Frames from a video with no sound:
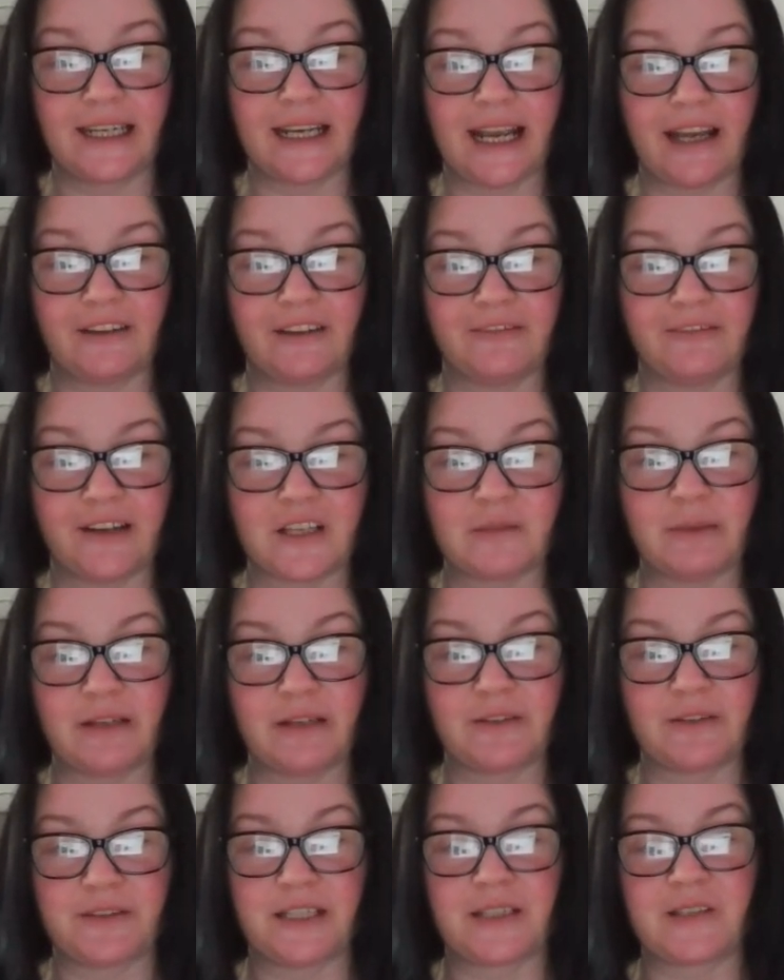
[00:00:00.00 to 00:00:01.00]
canvas
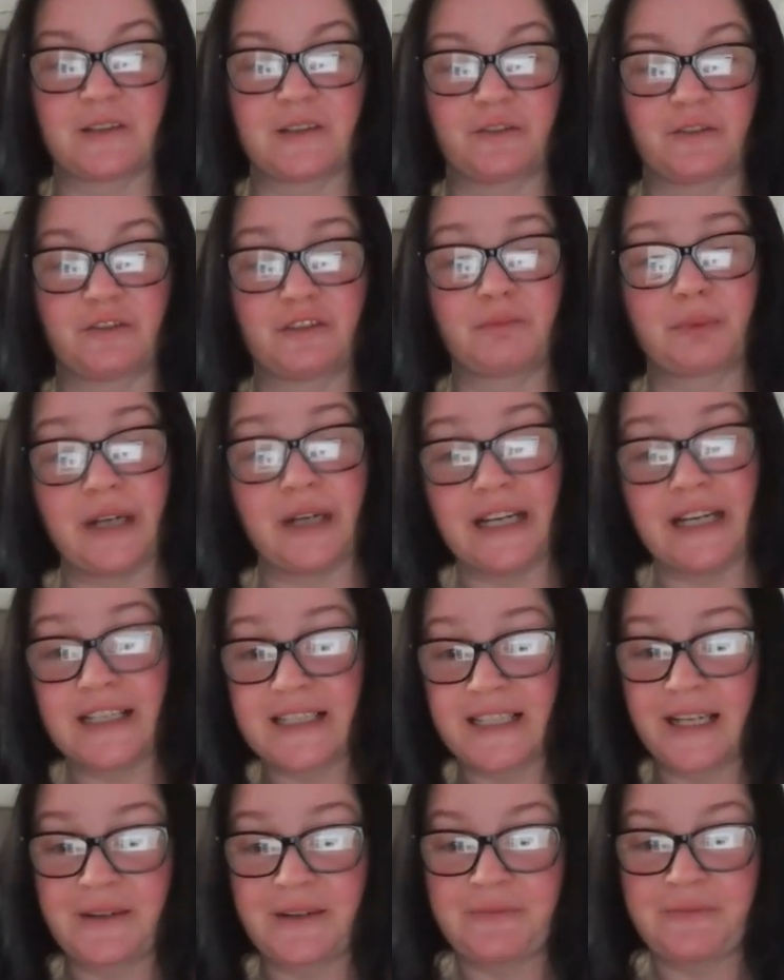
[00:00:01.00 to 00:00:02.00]
because it sort of
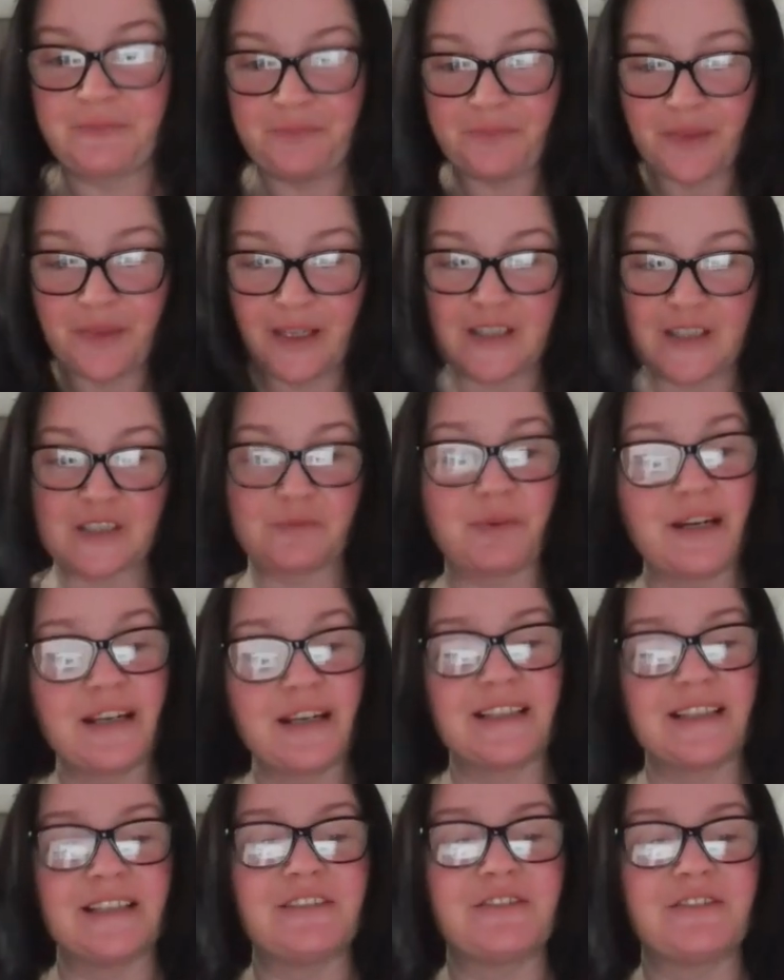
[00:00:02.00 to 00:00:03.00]

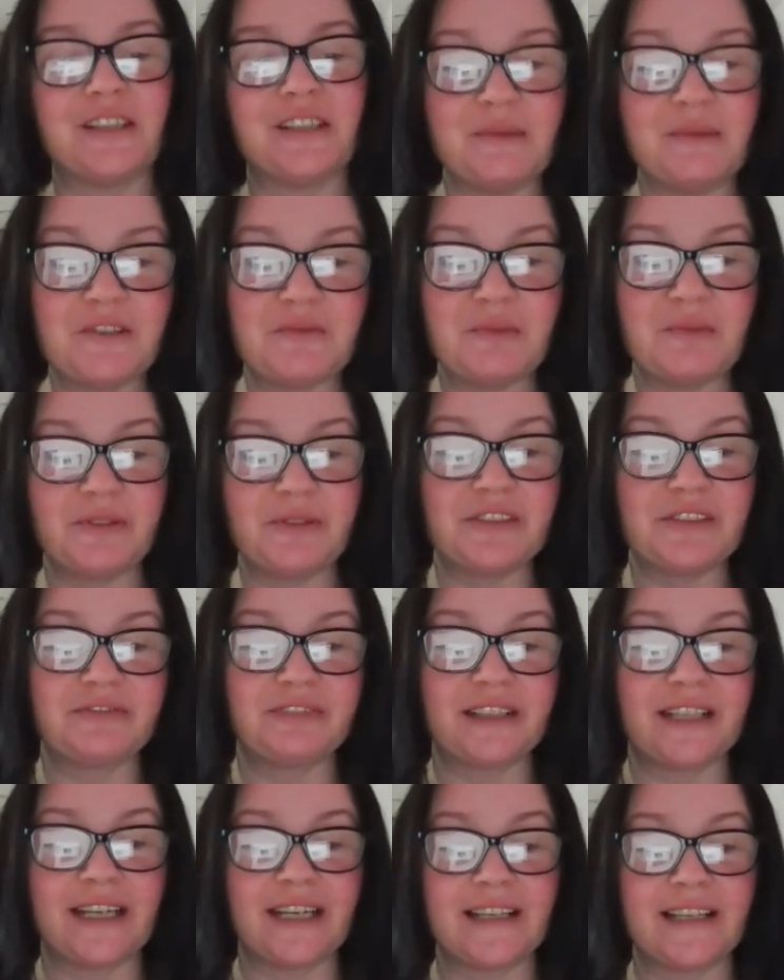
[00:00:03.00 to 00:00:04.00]
springs into image
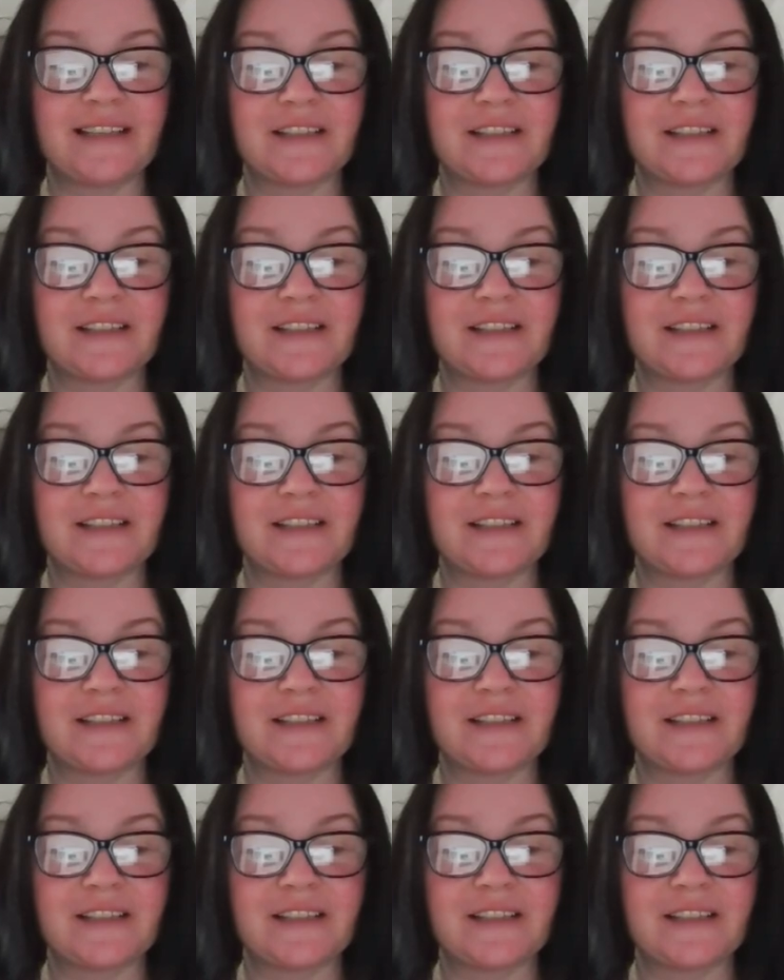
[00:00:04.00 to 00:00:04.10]
beautifully.